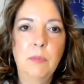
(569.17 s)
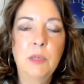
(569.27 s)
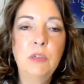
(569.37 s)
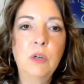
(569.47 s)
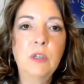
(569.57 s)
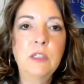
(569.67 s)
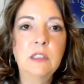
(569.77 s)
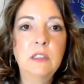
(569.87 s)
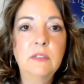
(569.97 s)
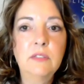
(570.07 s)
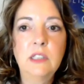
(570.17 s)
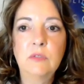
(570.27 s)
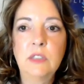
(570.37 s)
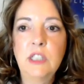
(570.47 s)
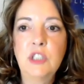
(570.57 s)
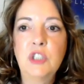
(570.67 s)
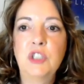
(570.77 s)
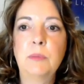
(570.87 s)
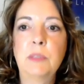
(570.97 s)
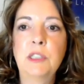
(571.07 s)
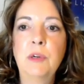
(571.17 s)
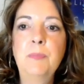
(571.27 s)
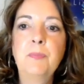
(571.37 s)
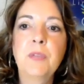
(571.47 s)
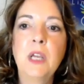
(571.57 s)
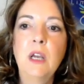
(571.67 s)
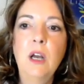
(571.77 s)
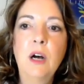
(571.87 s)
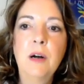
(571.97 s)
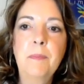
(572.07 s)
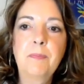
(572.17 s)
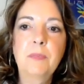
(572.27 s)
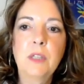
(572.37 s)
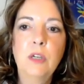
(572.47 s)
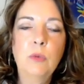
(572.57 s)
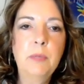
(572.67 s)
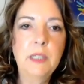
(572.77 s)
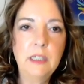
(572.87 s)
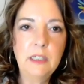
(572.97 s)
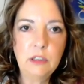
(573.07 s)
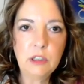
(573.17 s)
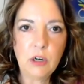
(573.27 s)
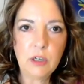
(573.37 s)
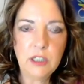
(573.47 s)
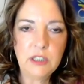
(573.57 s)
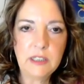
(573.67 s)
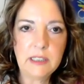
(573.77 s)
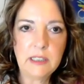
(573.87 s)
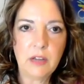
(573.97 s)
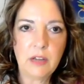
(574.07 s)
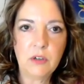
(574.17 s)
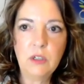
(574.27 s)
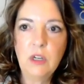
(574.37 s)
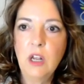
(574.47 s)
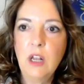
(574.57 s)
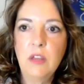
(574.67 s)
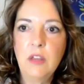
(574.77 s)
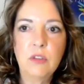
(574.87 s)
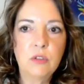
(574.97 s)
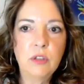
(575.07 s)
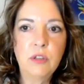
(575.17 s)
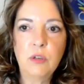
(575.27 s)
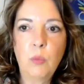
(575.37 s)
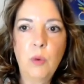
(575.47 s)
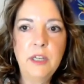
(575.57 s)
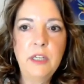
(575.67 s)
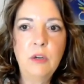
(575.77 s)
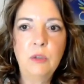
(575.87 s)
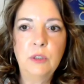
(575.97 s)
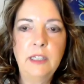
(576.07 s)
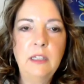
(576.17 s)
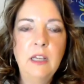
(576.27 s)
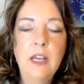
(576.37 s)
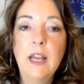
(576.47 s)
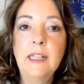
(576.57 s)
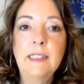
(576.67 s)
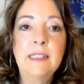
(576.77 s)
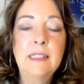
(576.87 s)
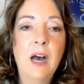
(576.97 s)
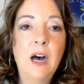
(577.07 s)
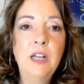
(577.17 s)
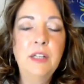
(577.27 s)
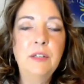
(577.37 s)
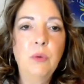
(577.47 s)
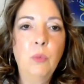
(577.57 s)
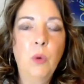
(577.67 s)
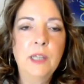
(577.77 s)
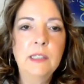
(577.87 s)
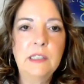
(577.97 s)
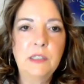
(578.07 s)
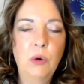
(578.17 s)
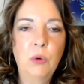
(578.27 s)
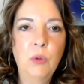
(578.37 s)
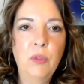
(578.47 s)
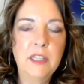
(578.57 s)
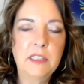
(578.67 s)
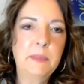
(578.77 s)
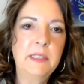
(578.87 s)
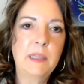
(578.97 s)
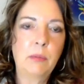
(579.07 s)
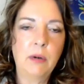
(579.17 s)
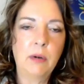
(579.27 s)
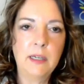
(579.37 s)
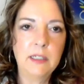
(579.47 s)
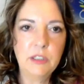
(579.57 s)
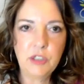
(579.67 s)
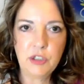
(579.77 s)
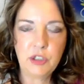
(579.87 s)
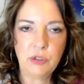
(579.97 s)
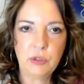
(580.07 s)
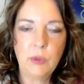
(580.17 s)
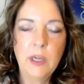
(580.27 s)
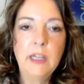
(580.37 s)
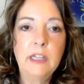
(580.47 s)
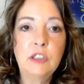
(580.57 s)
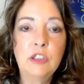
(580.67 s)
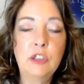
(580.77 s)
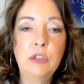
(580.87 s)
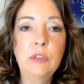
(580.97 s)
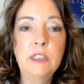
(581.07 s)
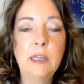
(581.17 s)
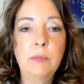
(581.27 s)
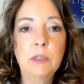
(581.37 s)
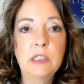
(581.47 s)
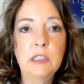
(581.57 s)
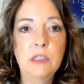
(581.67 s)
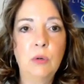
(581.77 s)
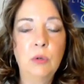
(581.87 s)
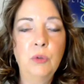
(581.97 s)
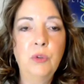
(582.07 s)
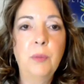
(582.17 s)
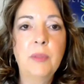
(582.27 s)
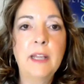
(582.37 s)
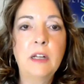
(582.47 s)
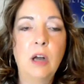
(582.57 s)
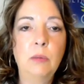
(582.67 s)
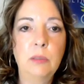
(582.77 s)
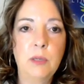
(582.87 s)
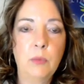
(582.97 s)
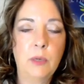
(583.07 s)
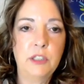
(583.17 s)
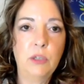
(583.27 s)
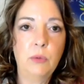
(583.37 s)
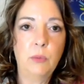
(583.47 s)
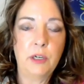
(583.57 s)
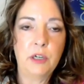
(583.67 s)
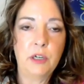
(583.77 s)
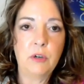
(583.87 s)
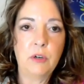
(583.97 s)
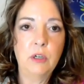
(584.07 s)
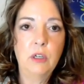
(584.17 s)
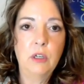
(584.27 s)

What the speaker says: But you are a significant relationship. So we begin our incarnations together. They're one and only. It's not one soul that's been separated into two. It's two separate souls, but they complement one another.